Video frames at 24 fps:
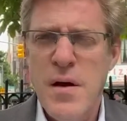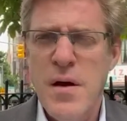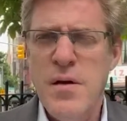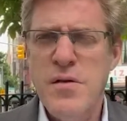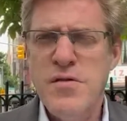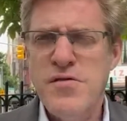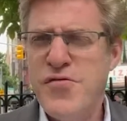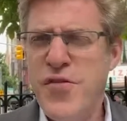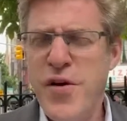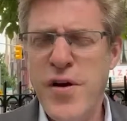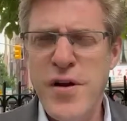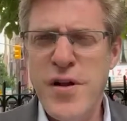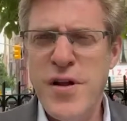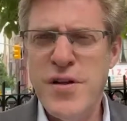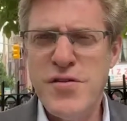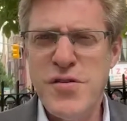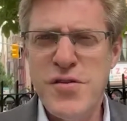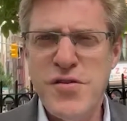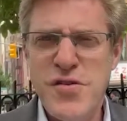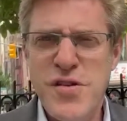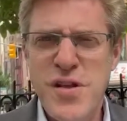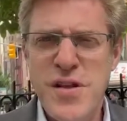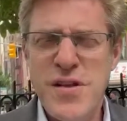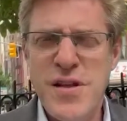It's very
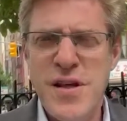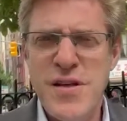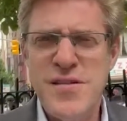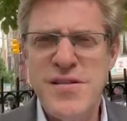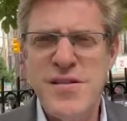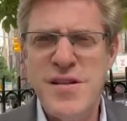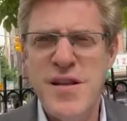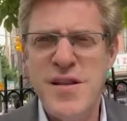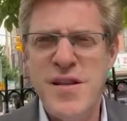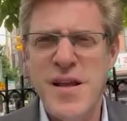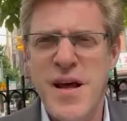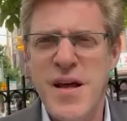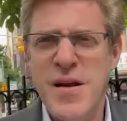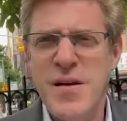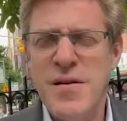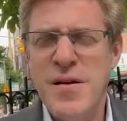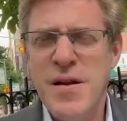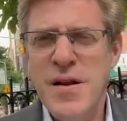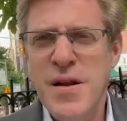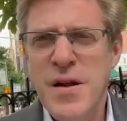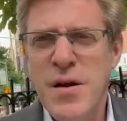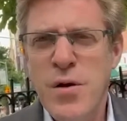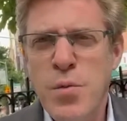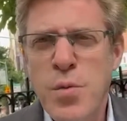interesting. They said that
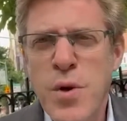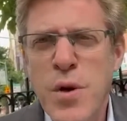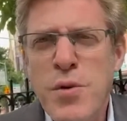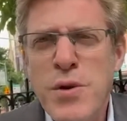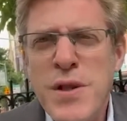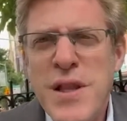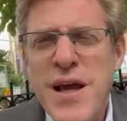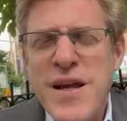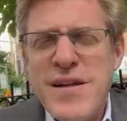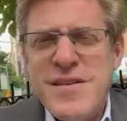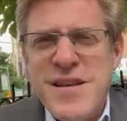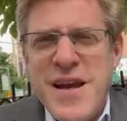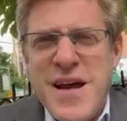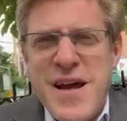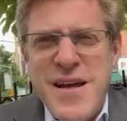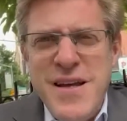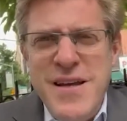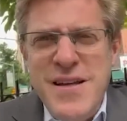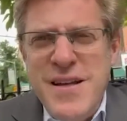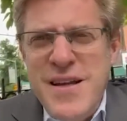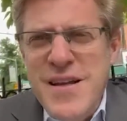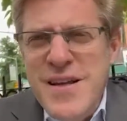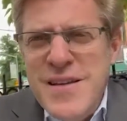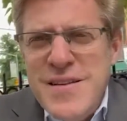we were like
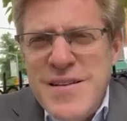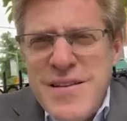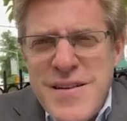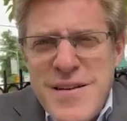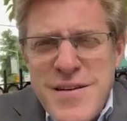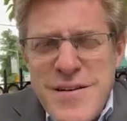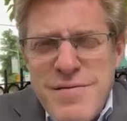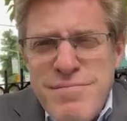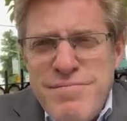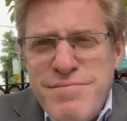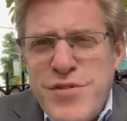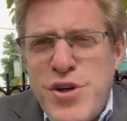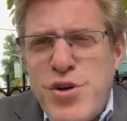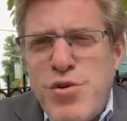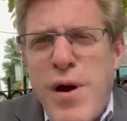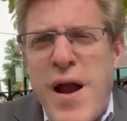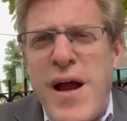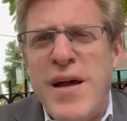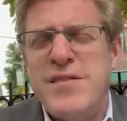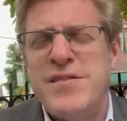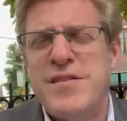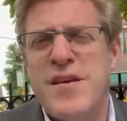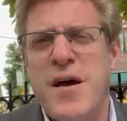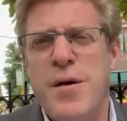tiny little
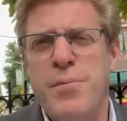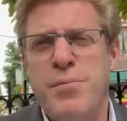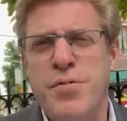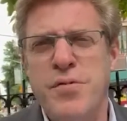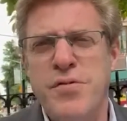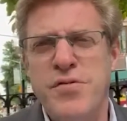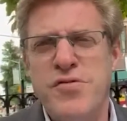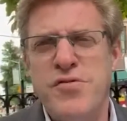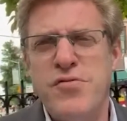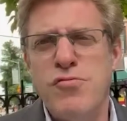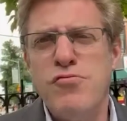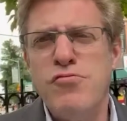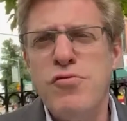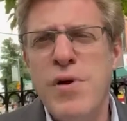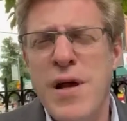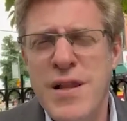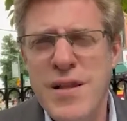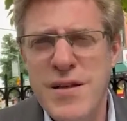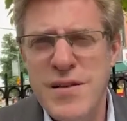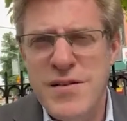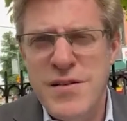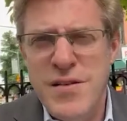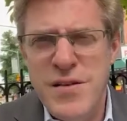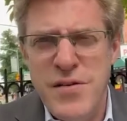grasshoppers
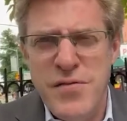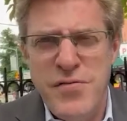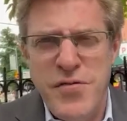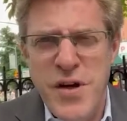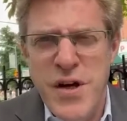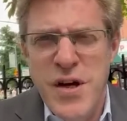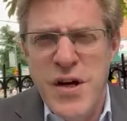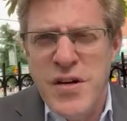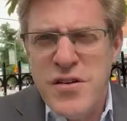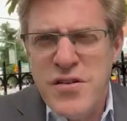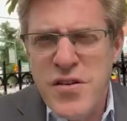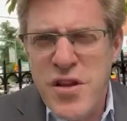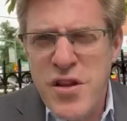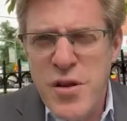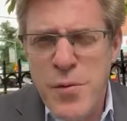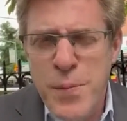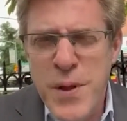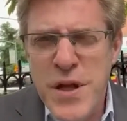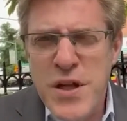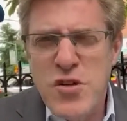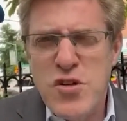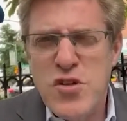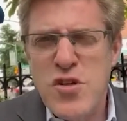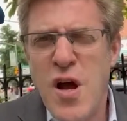relative to the
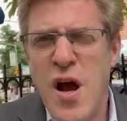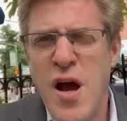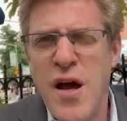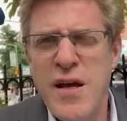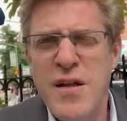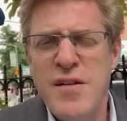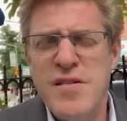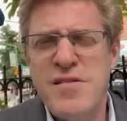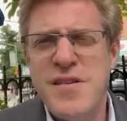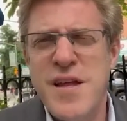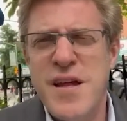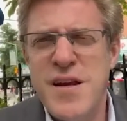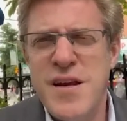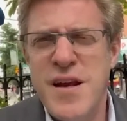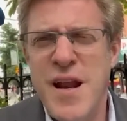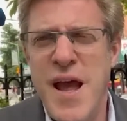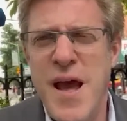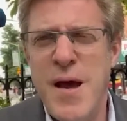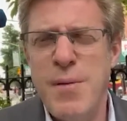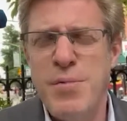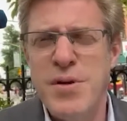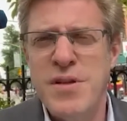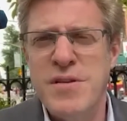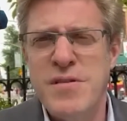big giants that
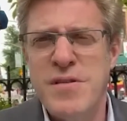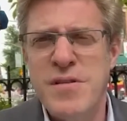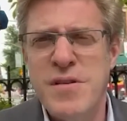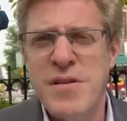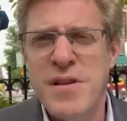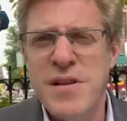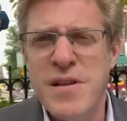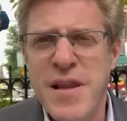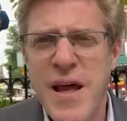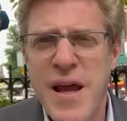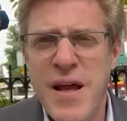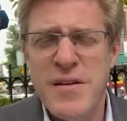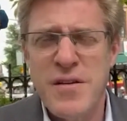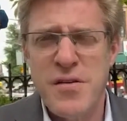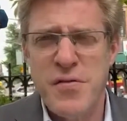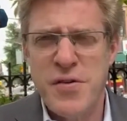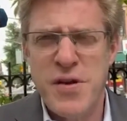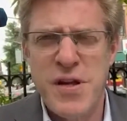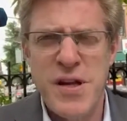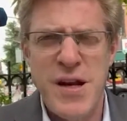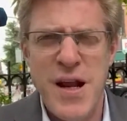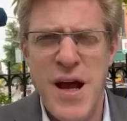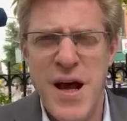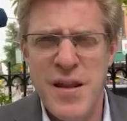inhabit the land of
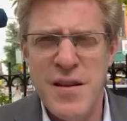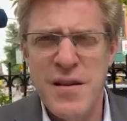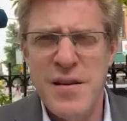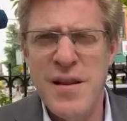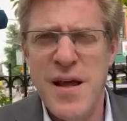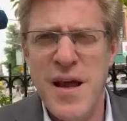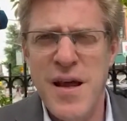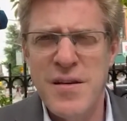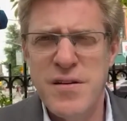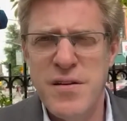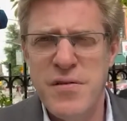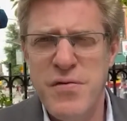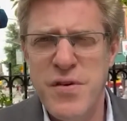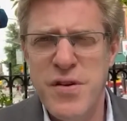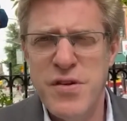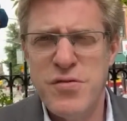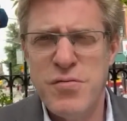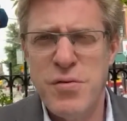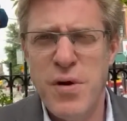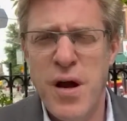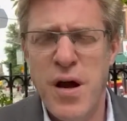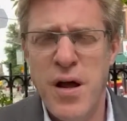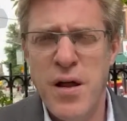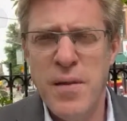Canaan, the land of
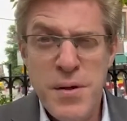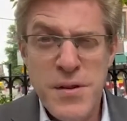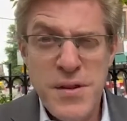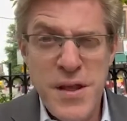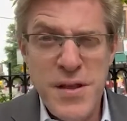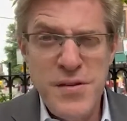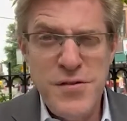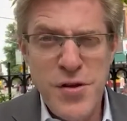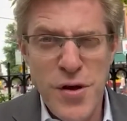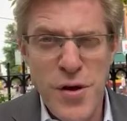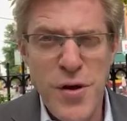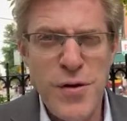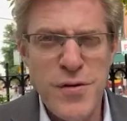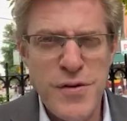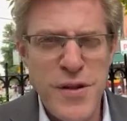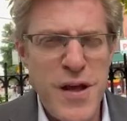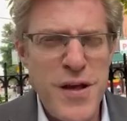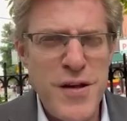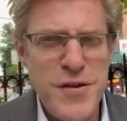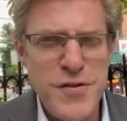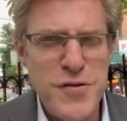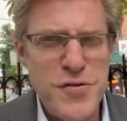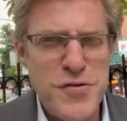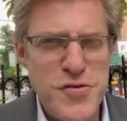Israel. But they
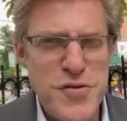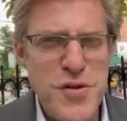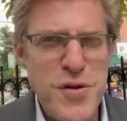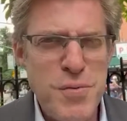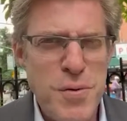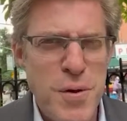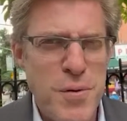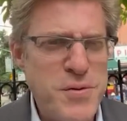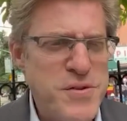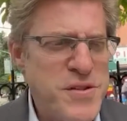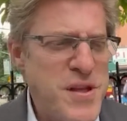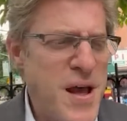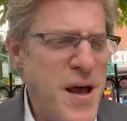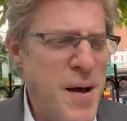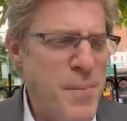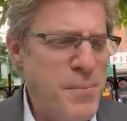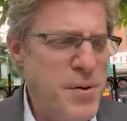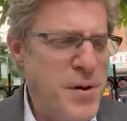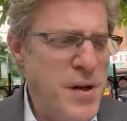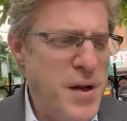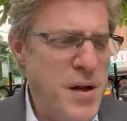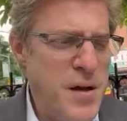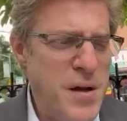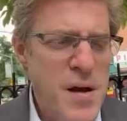understood what was
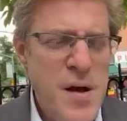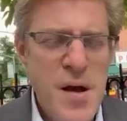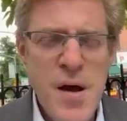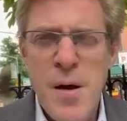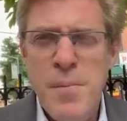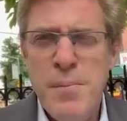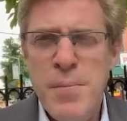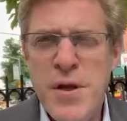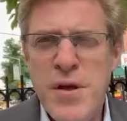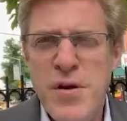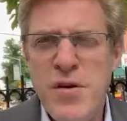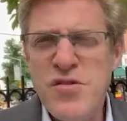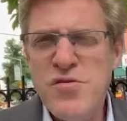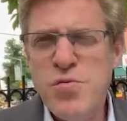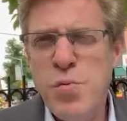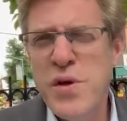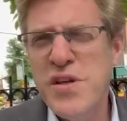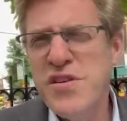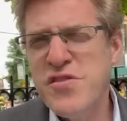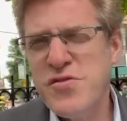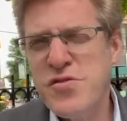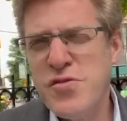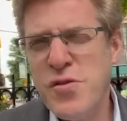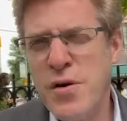happening because we
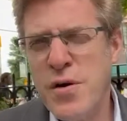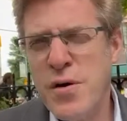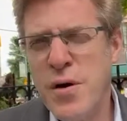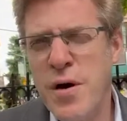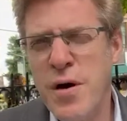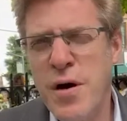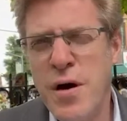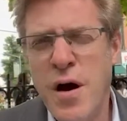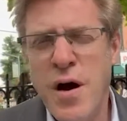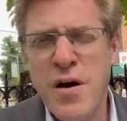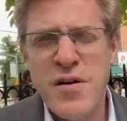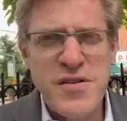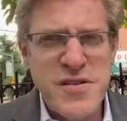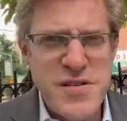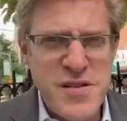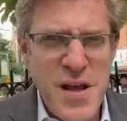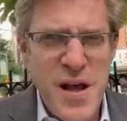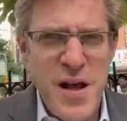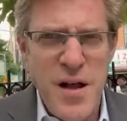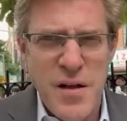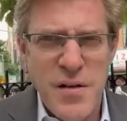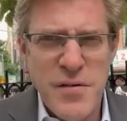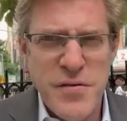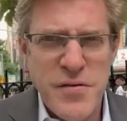saw
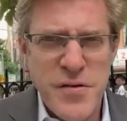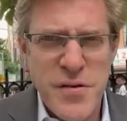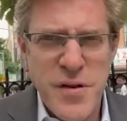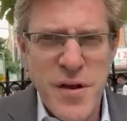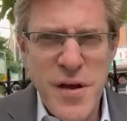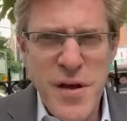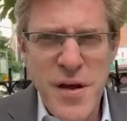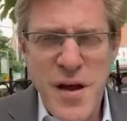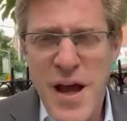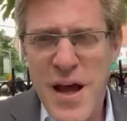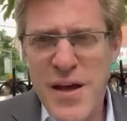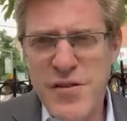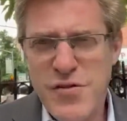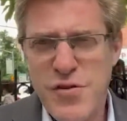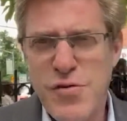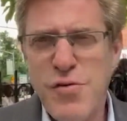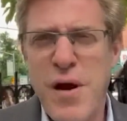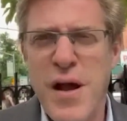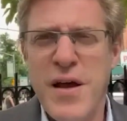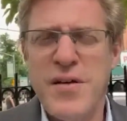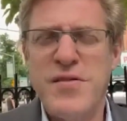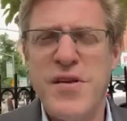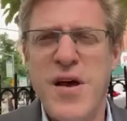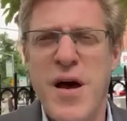ourselves as
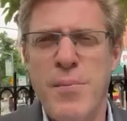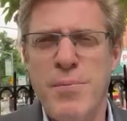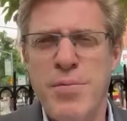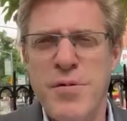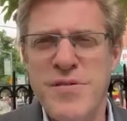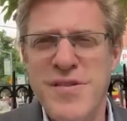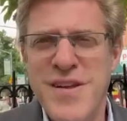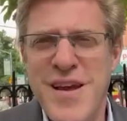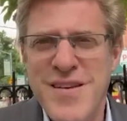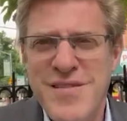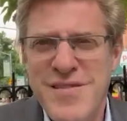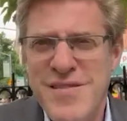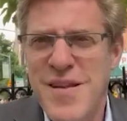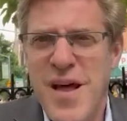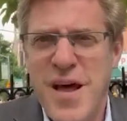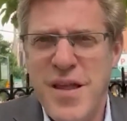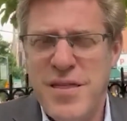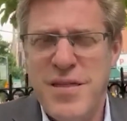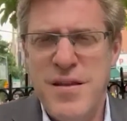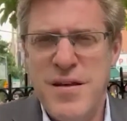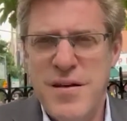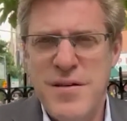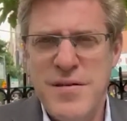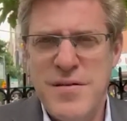grasshoppers, as
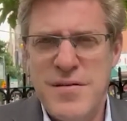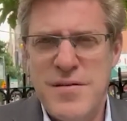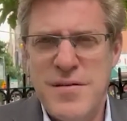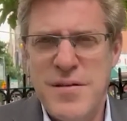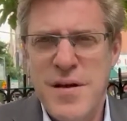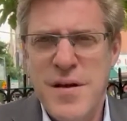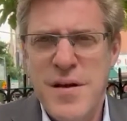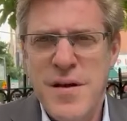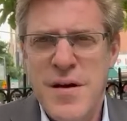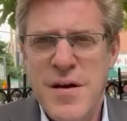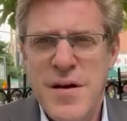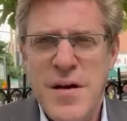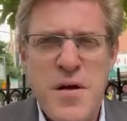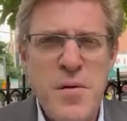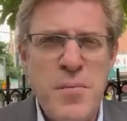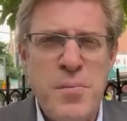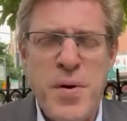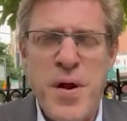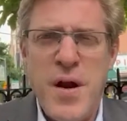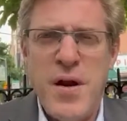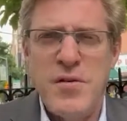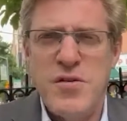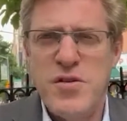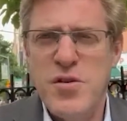nothings
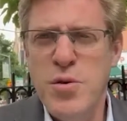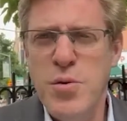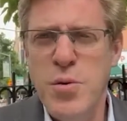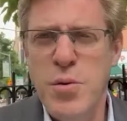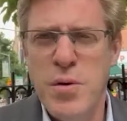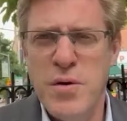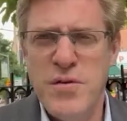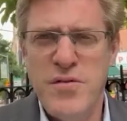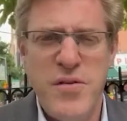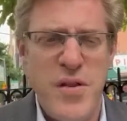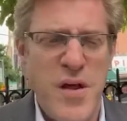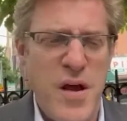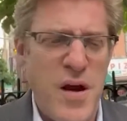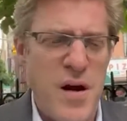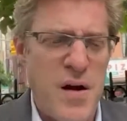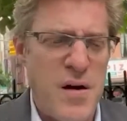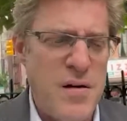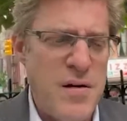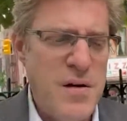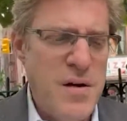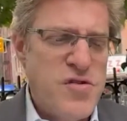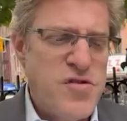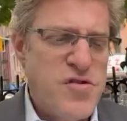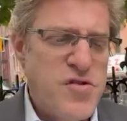compared to who was there.
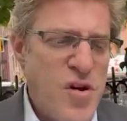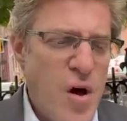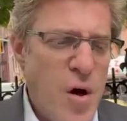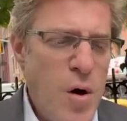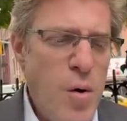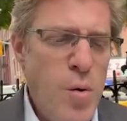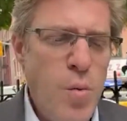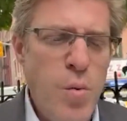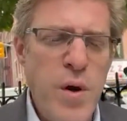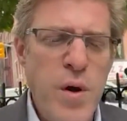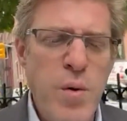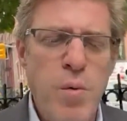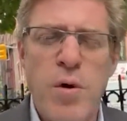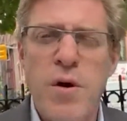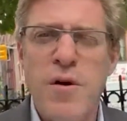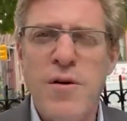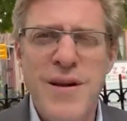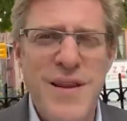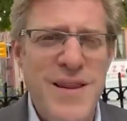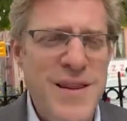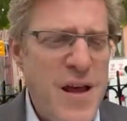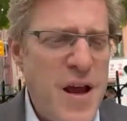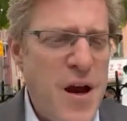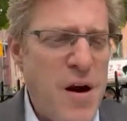So we were
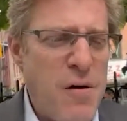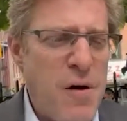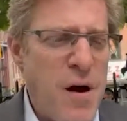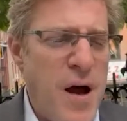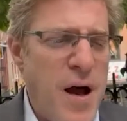in their